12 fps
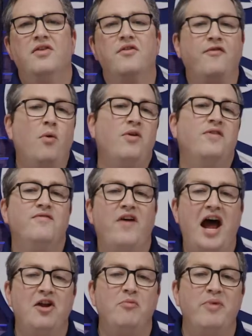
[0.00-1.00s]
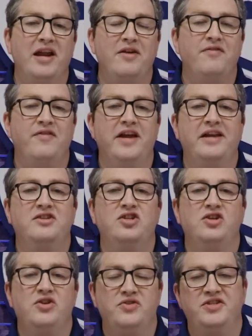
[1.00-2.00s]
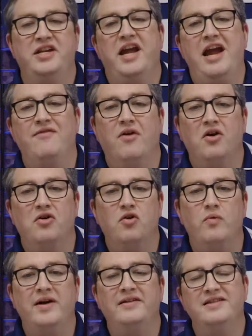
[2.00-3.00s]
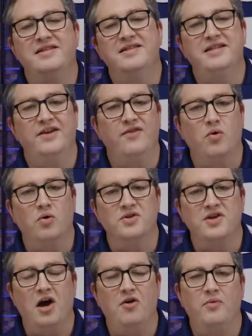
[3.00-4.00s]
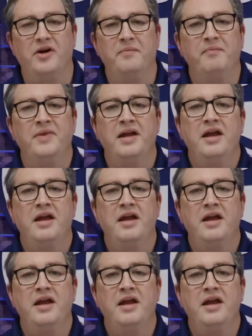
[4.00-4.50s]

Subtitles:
And the fourth and final benefit to using a vertical windlass instead of a horizontal one